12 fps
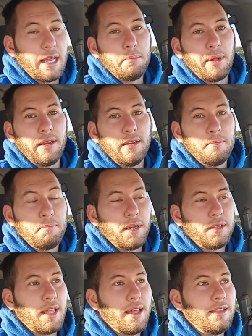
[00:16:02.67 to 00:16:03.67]
game plan.
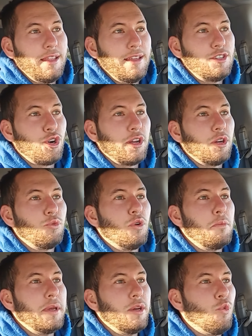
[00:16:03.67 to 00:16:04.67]
But then the trailer
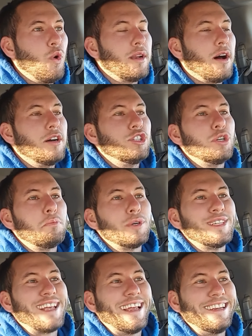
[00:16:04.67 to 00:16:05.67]
will be one hundred
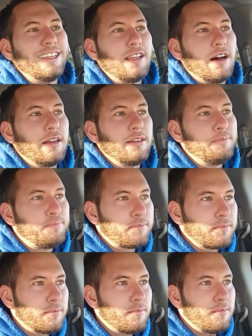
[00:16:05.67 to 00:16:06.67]
percent done.
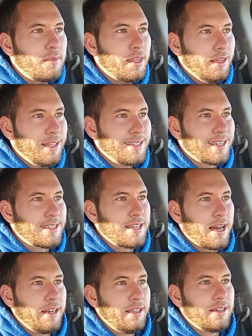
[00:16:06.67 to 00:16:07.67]
It's
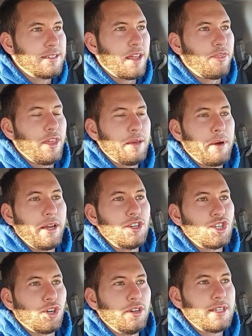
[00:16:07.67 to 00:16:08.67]
exciting because I think my
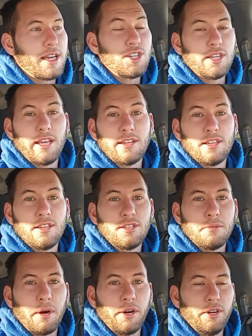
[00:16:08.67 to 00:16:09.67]
insurance actually kicks in
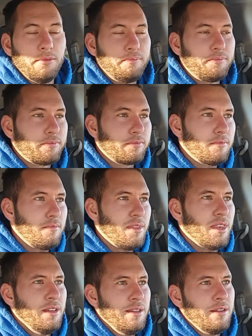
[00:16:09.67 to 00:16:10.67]
tomorrow.
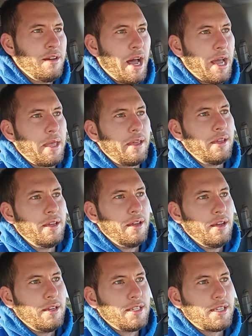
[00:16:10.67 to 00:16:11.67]
I
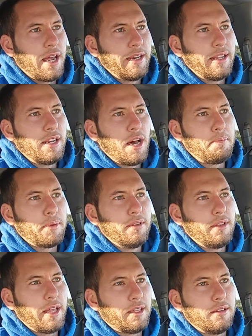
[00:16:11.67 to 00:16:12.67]
signed it up
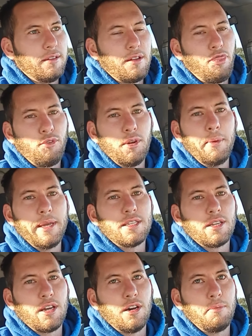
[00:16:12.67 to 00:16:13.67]
like three
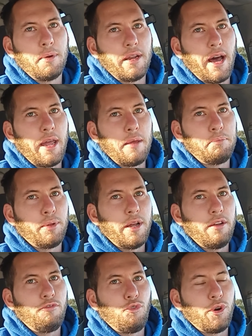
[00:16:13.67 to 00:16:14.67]
weeks ago, but I
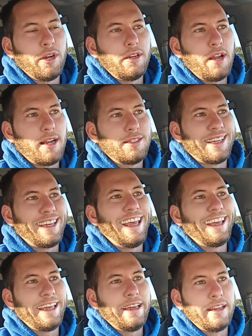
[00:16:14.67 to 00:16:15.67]
planned for it not to
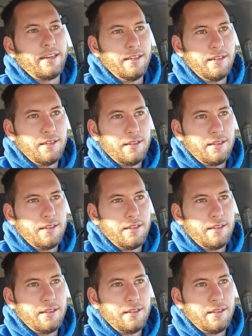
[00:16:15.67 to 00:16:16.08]
kick in